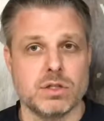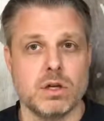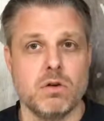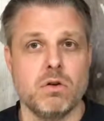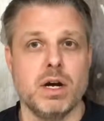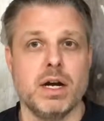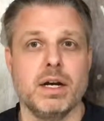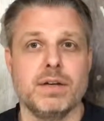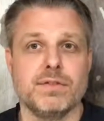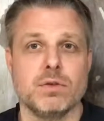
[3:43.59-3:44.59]
So
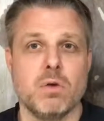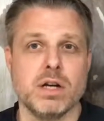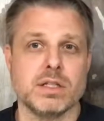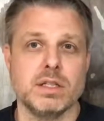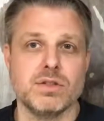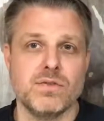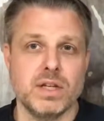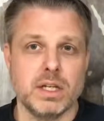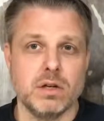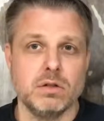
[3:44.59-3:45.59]
if you're watching this
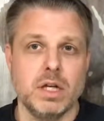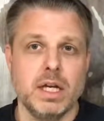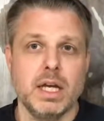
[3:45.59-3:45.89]
video,